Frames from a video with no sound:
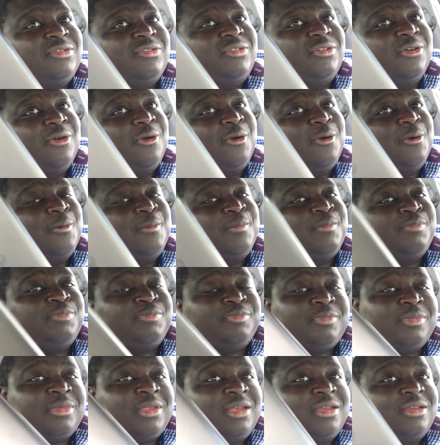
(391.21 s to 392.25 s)
So
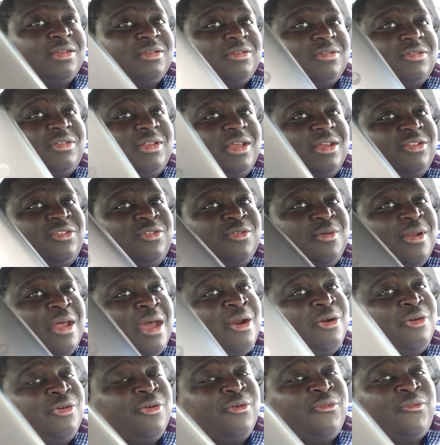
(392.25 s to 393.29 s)
stay tuned.
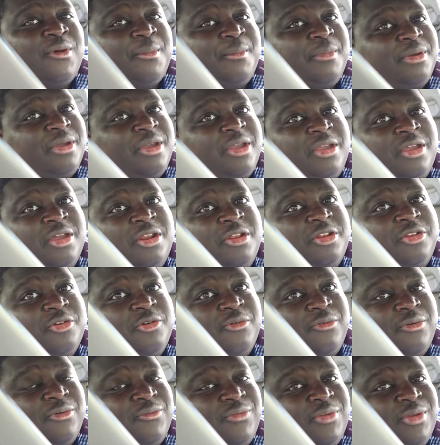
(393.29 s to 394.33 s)
I don't know if I'm gonna do
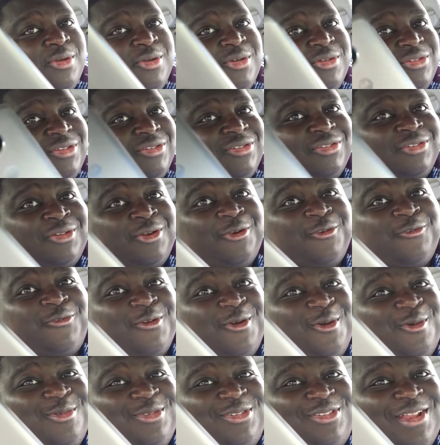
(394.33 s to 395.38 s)
a review because this is her
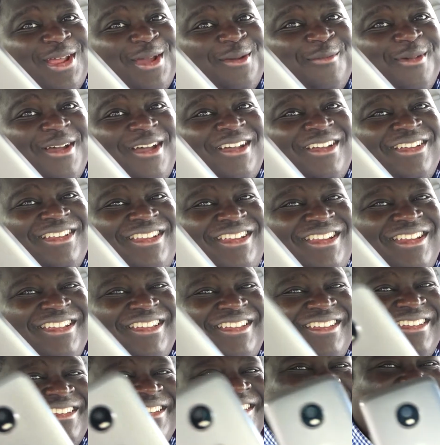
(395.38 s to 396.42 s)
phone, it's not mine.
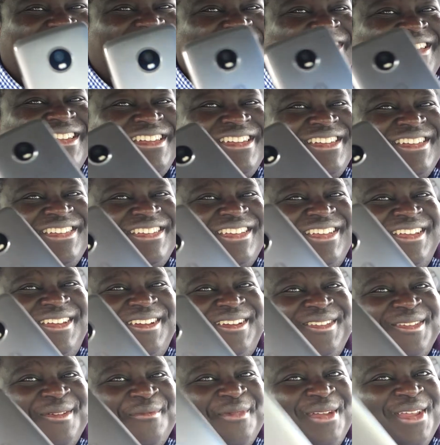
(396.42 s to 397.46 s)

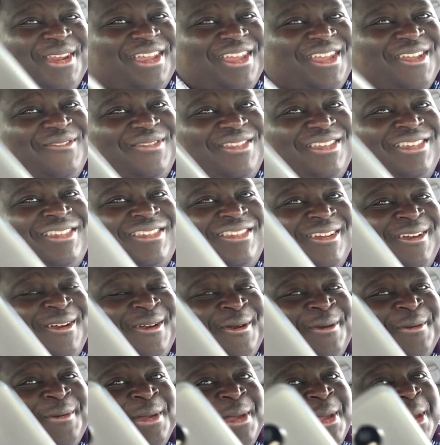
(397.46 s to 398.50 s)
Because I'm gonna give this to
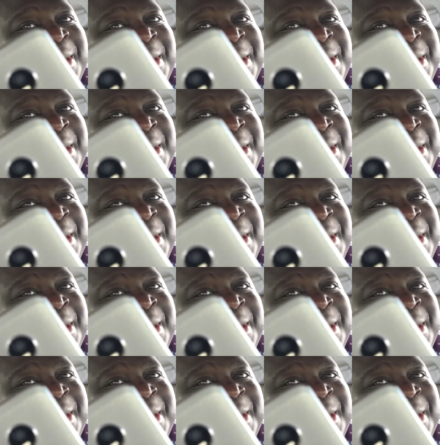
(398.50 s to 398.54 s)
her.